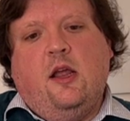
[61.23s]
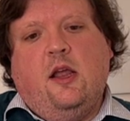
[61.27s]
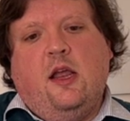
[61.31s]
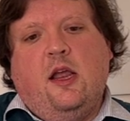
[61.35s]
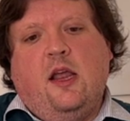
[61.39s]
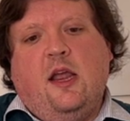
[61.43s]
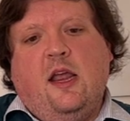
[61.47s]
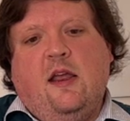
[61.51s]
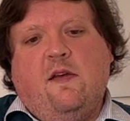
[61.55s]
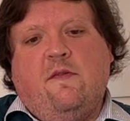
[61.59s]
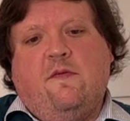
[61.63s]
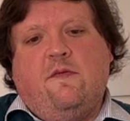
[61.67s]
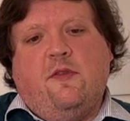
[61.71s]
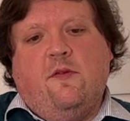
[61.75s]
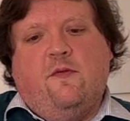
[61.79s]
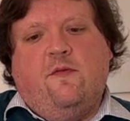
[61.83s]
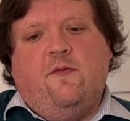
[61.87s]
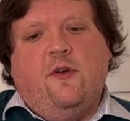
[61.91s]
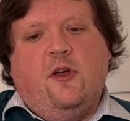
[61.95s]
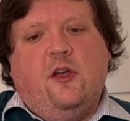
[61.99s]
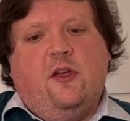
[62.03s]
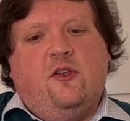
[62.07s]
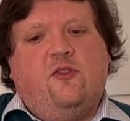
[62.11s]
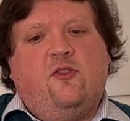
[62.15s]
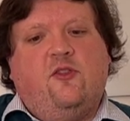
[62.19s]
if the
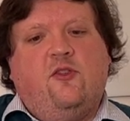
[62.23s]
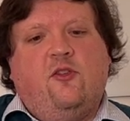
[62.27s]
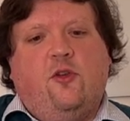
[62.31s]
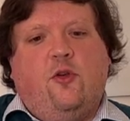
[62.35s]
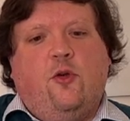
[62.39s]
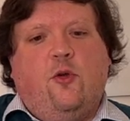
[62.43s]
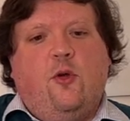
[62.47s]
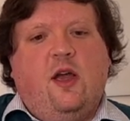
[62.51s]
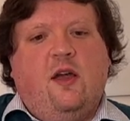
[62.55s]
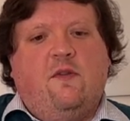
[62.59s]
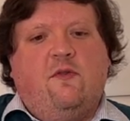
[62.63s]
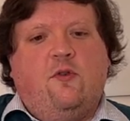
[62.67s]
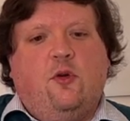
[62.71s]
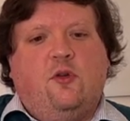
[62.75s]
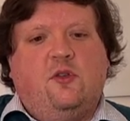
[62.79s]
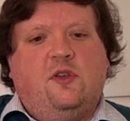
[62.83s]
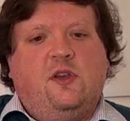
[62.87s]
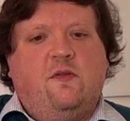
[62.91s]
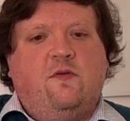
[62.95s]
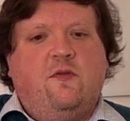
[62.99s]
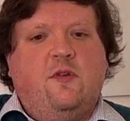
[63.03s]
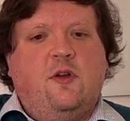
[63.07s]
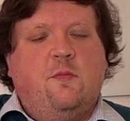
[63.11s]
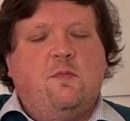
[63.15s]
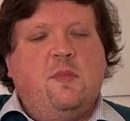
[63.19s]
first two have got
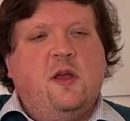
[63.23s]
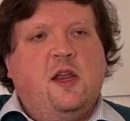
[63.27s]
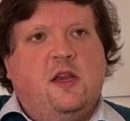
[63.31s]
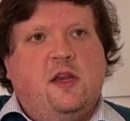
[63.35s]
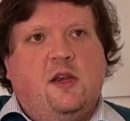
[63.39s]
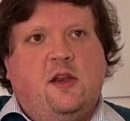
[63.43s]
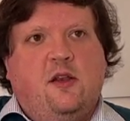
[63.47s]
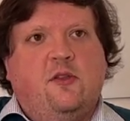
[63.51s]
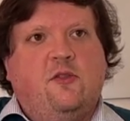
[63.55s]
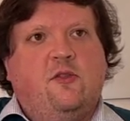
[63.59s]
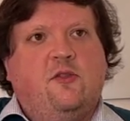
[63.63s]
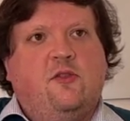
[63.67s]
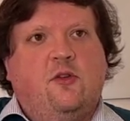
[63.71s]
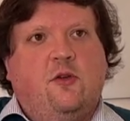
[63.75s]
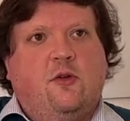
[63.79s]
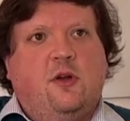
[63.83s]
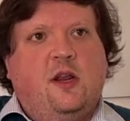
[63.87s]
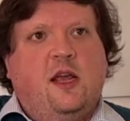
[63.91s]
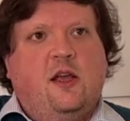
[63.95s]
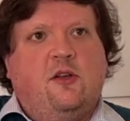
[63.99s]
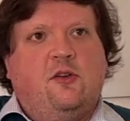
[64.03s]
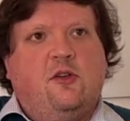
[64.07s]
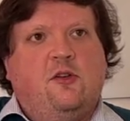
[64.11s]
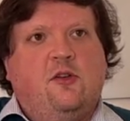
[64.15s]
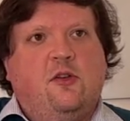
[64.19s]
different opinions on
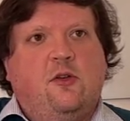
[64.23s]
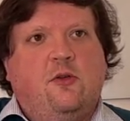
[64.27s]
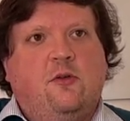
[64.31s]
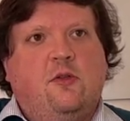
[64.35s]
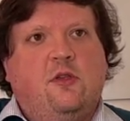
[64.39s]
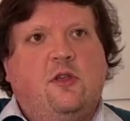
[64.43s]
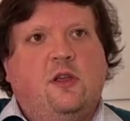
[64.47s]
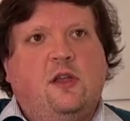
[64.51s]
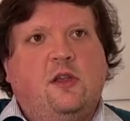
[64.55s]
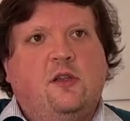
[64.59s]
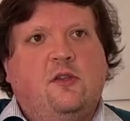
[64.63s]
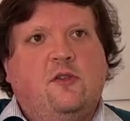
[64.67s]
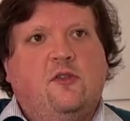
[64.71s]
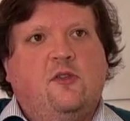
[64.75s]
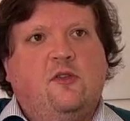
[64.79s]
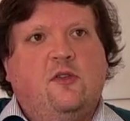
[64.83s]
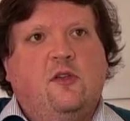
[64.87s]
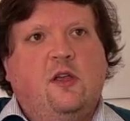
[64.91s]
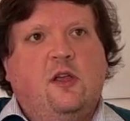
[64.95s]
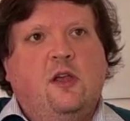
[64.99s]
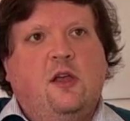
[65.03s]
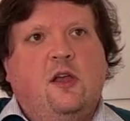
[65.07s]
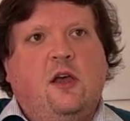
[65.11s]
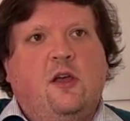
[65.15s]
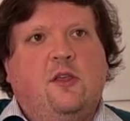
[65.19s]
how to do things.
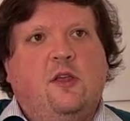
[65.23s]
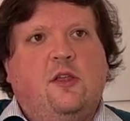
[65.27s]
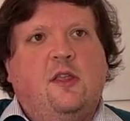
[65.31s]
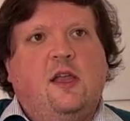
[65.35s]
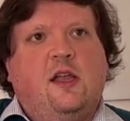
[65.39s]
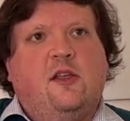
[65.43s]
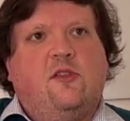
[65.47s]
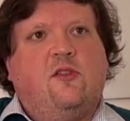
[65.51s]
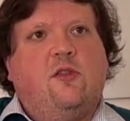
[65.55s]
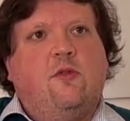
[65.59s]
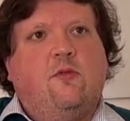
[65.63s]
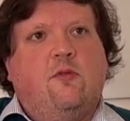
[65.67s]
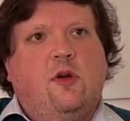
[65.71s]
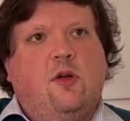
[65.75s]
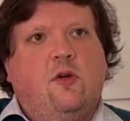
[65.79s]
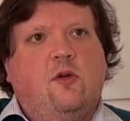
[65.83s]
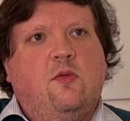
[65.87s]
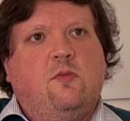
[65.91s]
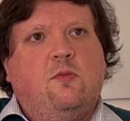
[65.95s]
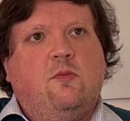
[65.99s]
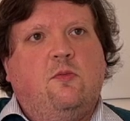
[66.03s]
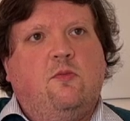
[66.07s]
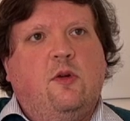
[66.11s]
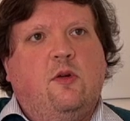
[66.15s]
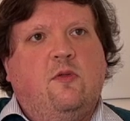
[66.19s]
I think that's the real
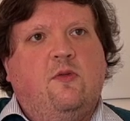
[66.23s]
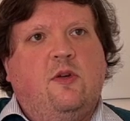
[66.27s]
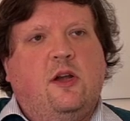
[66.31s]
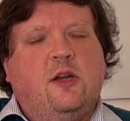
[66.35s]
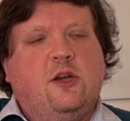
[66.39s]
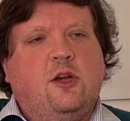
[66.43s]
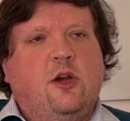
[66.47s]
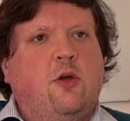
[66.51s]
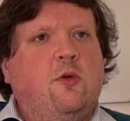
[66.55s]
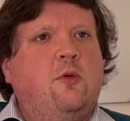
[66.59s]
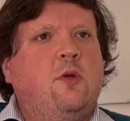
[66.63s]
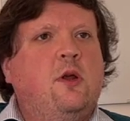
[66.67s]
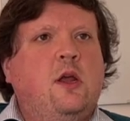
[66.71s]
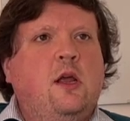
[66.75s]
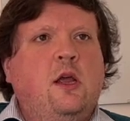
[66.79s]
value.